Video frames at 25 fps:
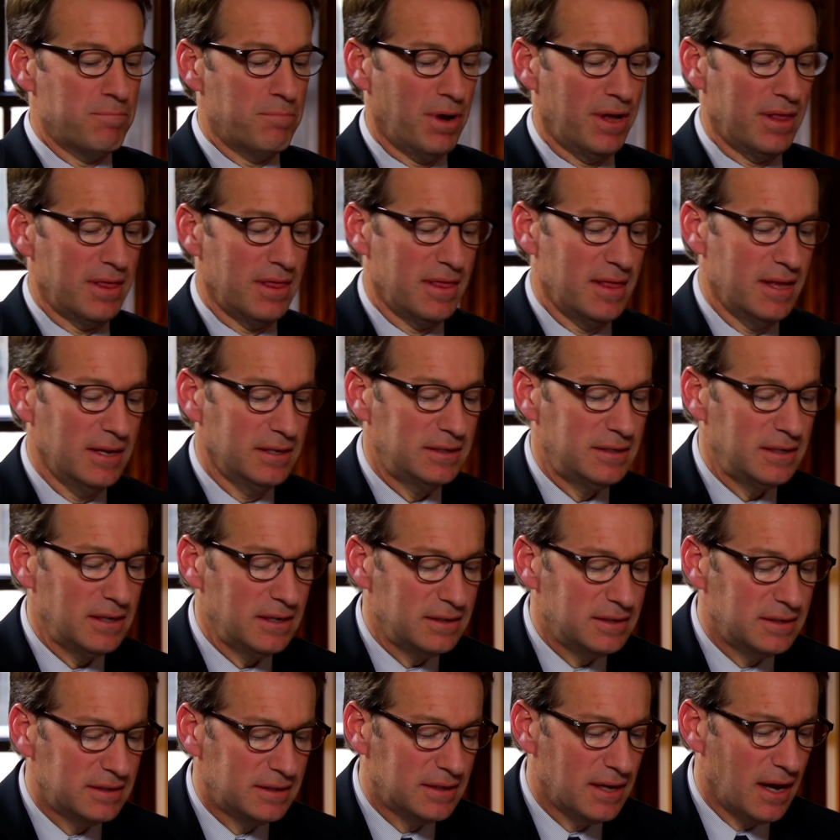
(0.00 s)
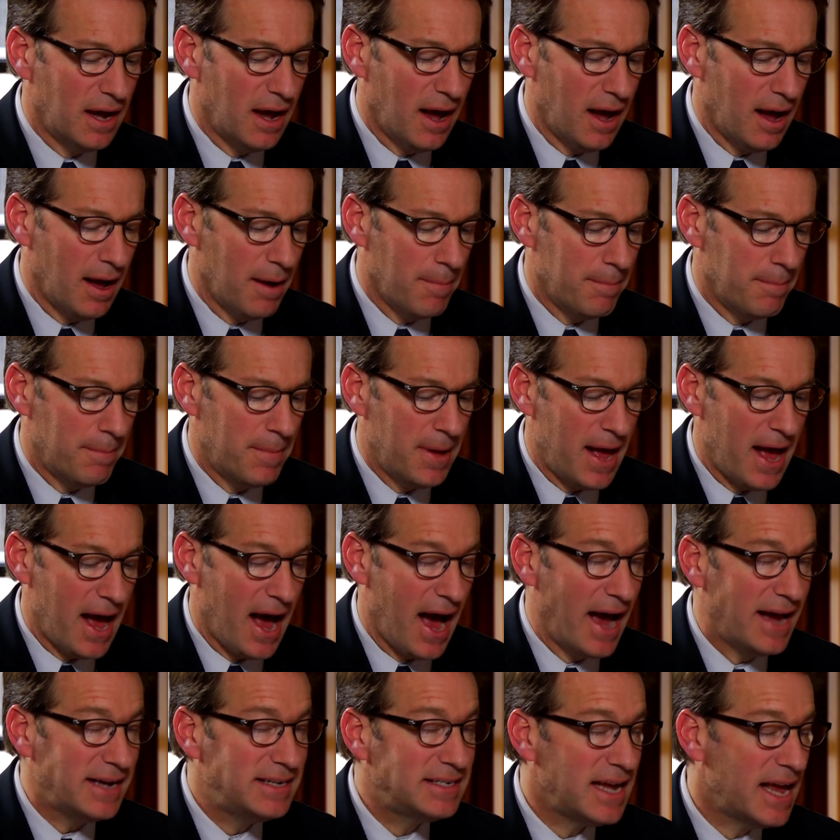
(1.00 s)
But this is,
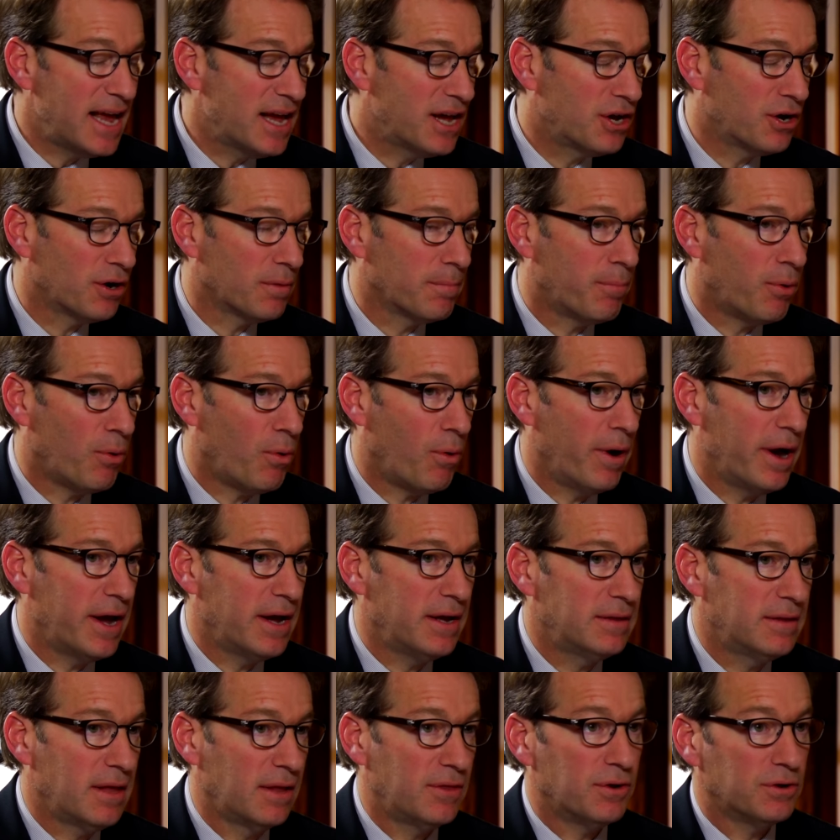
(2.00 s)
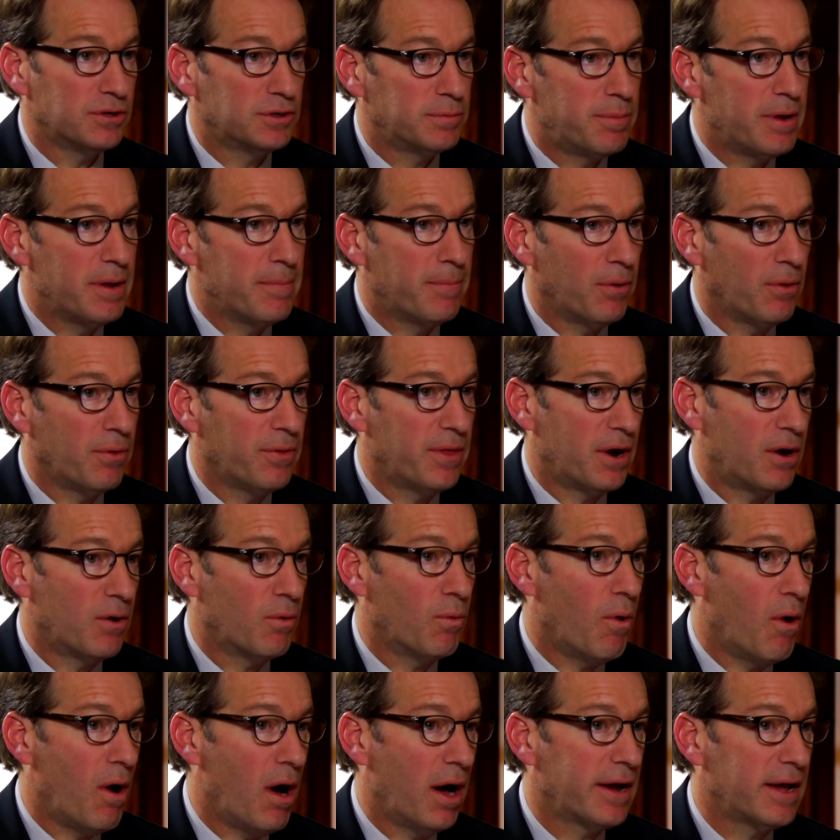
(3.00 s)
I take your point that there's people that are
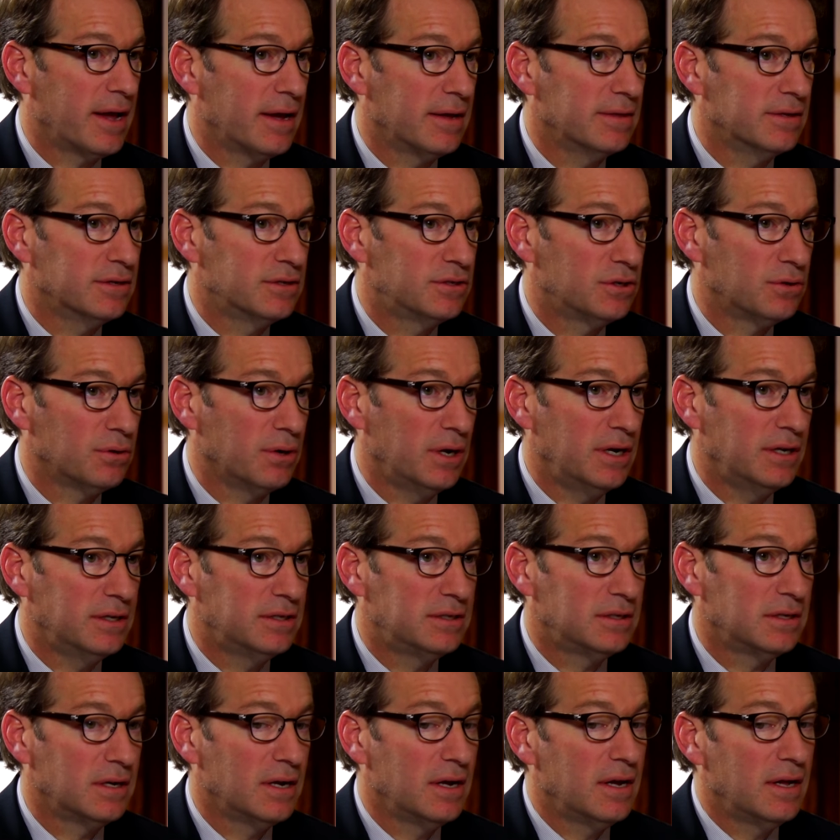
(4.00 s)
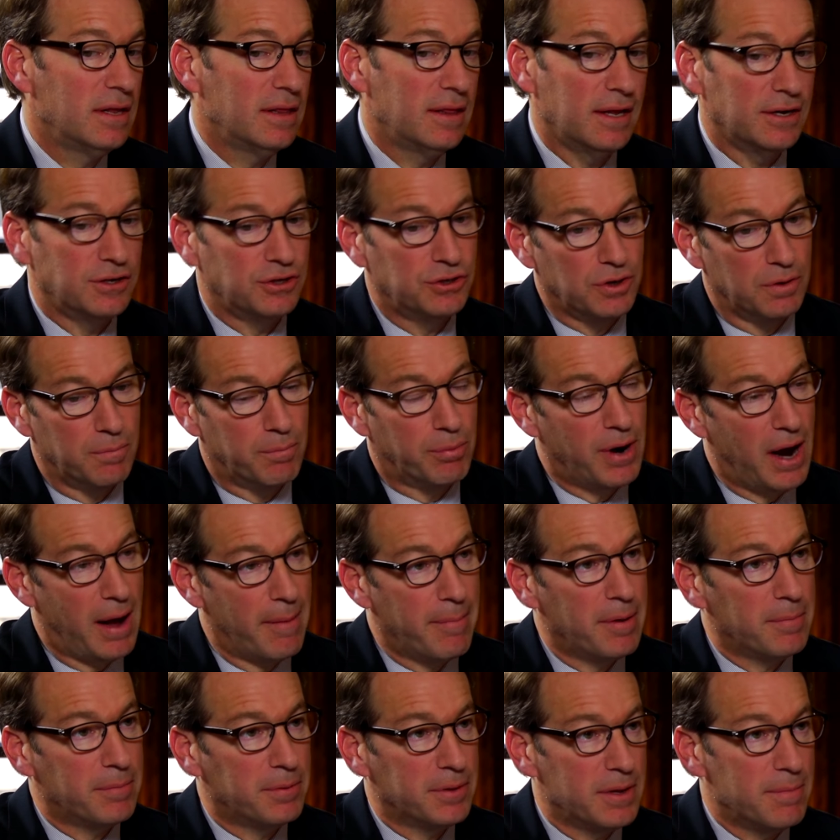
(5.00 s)
walking the streets that should
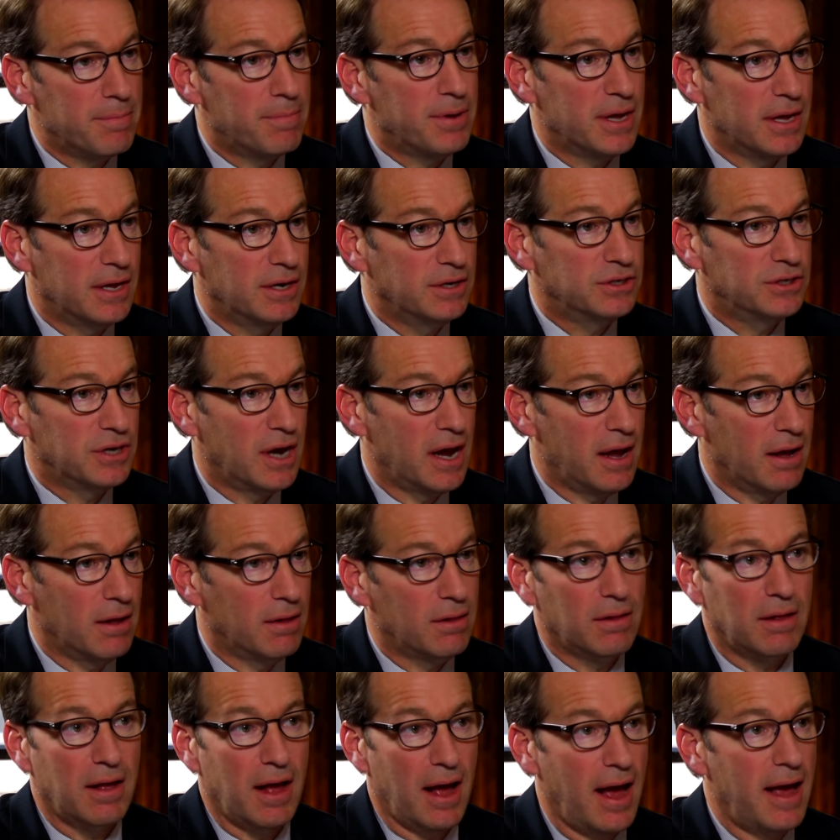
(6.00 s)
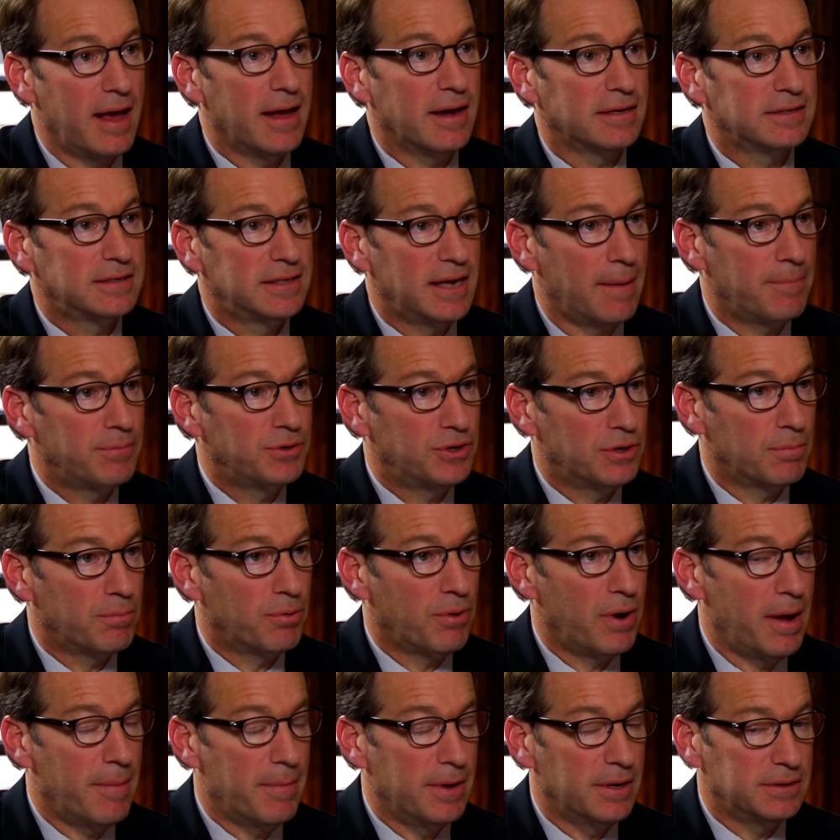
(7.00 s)
probably be in jail. I accept your
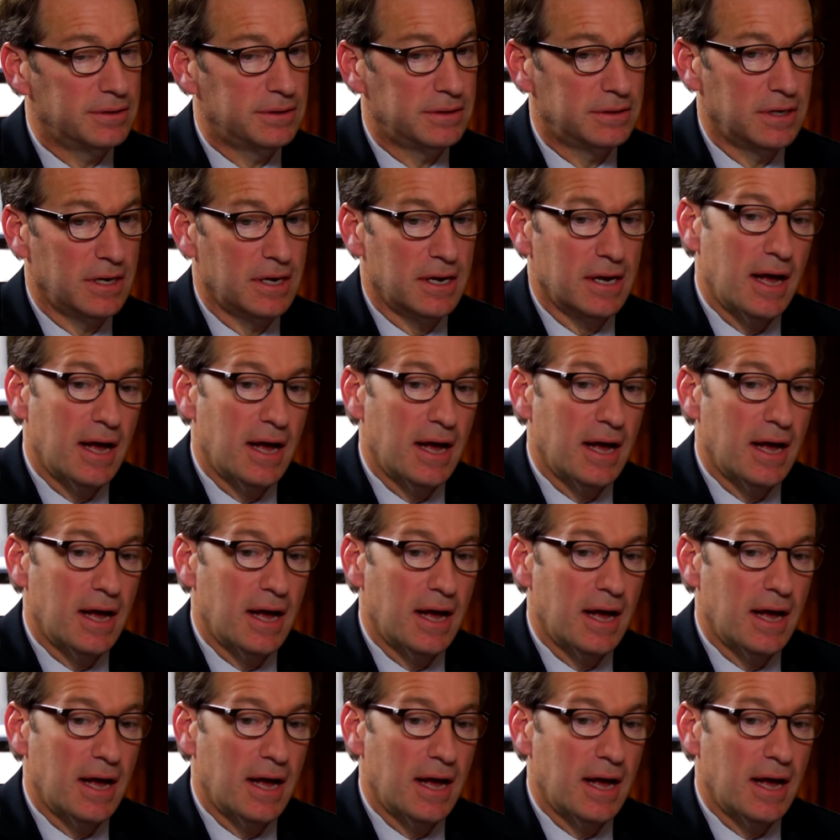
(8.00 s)
premise.